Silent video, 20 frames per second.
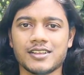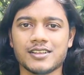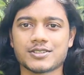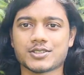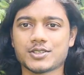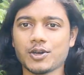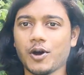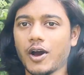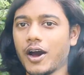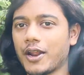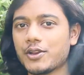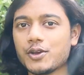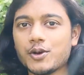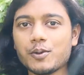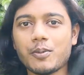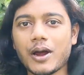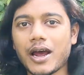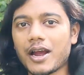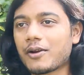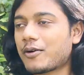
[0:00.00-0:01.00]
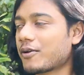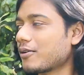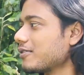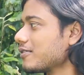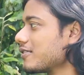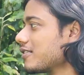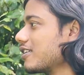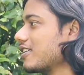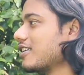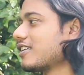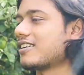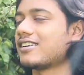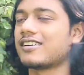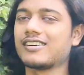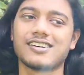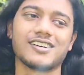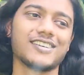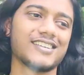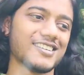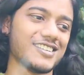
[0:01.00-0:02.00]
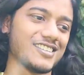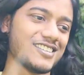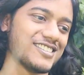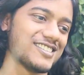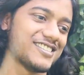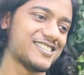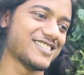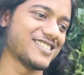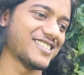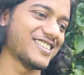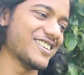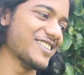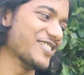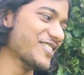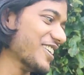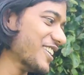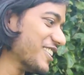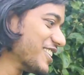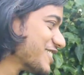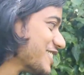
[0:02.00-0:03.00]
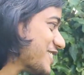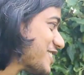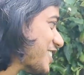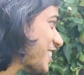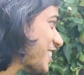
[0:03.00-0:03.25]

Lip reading: So a new background. Oh man, this is